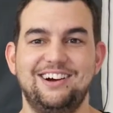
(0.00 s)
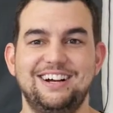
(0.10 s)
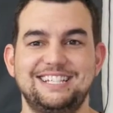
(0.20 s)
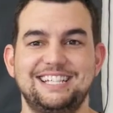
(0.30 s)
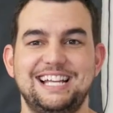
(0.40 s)

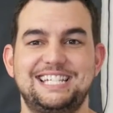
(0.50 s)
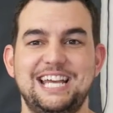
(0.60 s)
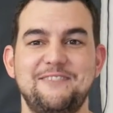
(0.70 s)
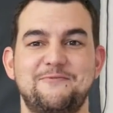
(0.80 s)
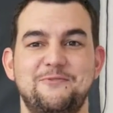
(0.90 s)
guys, it's
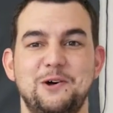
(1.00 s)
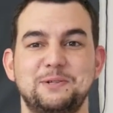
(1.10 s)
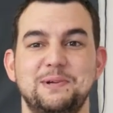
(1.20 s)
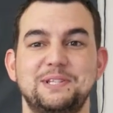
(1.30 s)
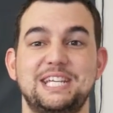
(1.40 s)
Stephen from Rolls
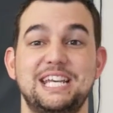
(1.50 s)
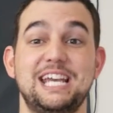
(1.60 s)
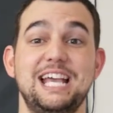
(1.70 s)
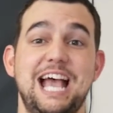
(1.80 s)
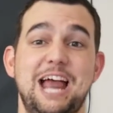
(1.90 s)
Mods here,
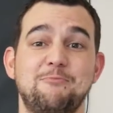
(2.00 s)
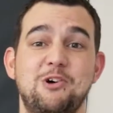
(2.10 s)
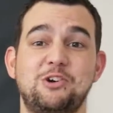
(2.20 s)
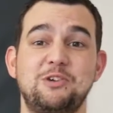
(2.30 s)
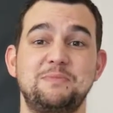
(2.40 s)
and
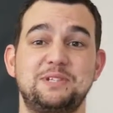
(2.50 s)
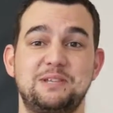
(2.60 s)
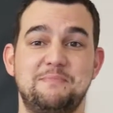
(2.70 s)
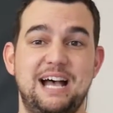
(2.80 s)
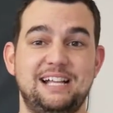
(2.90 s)
welcome to the
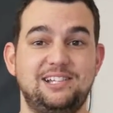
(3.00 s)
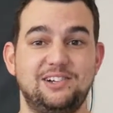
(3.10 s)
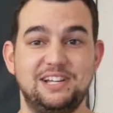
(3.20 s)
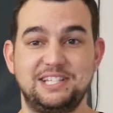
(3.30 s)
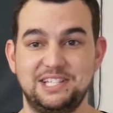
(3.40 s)
Mad
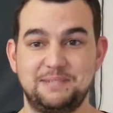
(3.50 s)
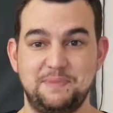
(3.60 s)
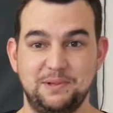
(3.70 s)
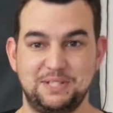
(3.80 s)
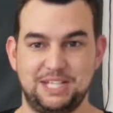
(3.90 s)
Scientist
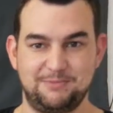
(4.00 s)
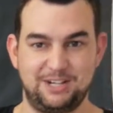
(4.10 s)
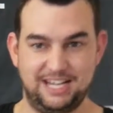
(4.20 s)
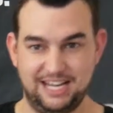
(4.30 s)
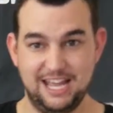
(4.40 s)
build summary.
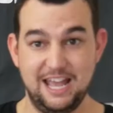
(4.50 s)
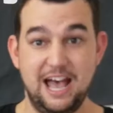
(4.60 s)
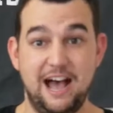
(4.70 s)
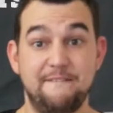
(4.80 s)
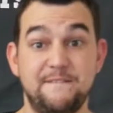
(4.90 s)

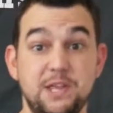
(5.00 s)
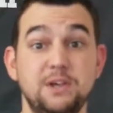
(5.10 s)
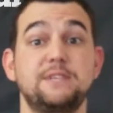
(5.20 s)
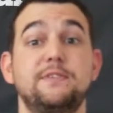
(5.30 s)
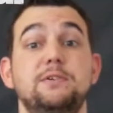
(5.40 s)
For
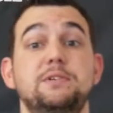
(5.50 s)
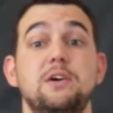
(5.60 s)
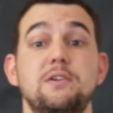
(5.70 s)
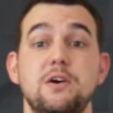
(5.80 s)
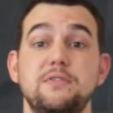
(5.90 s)
those of you who
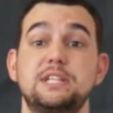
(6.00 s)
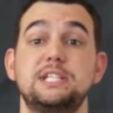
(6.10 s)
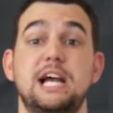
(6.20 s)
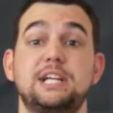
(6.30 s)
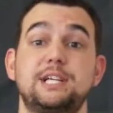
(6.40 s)
don't know, this is
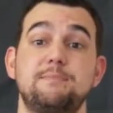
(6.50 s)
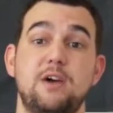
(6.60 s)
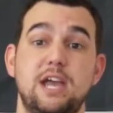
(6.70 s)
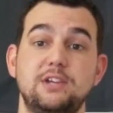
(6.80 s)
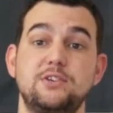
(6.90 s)
actually my
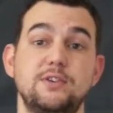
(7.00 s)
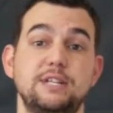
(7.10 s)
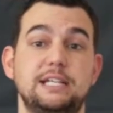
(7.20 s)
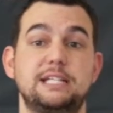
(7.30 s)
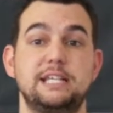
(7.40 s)
entrant
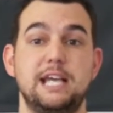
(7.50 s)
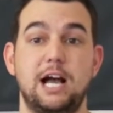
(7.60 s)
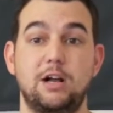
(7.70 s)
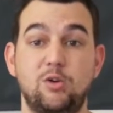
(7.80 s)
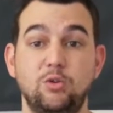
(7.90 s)
into the
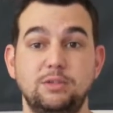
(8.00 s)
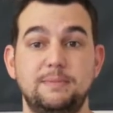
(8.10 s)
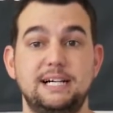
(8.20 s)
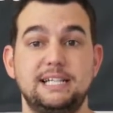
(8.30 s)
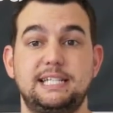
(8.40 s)
Cooler
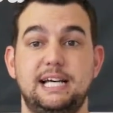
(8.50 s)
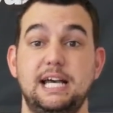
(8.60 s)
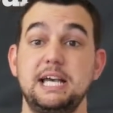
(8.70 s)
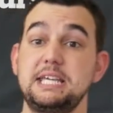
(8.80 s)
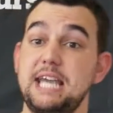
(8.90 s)
Master
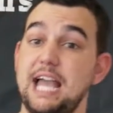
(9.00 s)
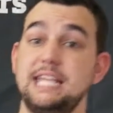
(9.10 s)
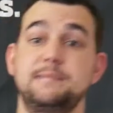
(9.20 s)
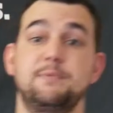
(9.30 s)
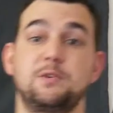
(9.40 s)

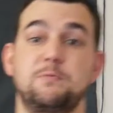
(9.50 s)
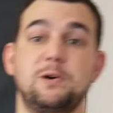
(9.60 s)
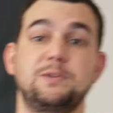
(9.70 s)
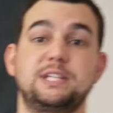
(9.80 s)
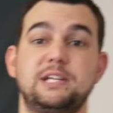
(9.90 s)
Case Mod
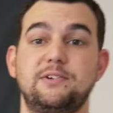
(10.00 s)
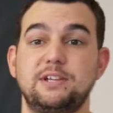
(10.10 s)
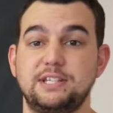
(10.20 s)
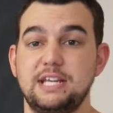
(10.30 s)
World Series.